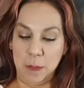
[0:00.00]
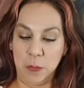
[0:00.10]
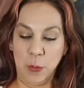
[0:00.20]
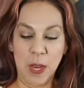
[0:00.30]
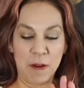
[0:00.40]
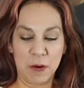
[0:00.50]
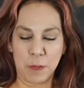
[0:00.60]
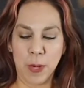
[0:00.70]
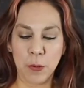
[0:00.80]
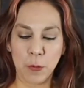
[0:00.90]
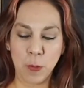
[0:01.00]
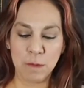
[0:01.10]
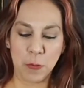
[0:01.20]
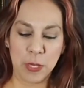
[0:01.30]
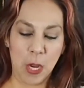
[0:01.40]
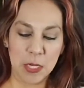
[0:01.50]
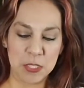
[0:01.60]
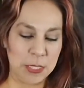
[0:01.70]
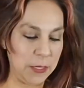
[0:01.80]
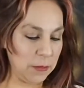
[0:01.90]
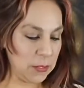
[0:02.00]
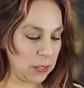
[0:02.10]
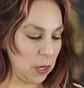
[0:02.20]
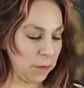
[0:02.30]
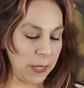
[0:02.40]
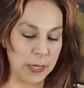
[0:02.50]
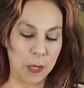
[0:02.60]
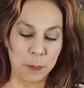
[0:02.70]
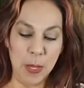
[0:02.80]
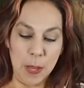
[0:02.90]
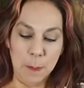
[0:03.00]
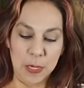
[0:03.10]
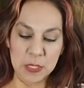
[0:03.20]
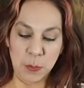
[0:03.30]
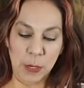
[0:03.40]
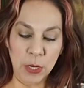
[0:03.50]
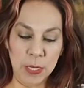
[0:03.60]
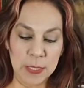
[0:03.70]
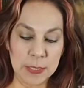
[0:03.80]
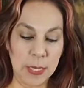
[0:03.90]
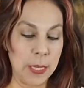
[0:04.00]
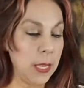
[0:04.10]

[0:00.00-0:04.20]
We have a regular one for the hot tea and stuff like that, but it's very easy.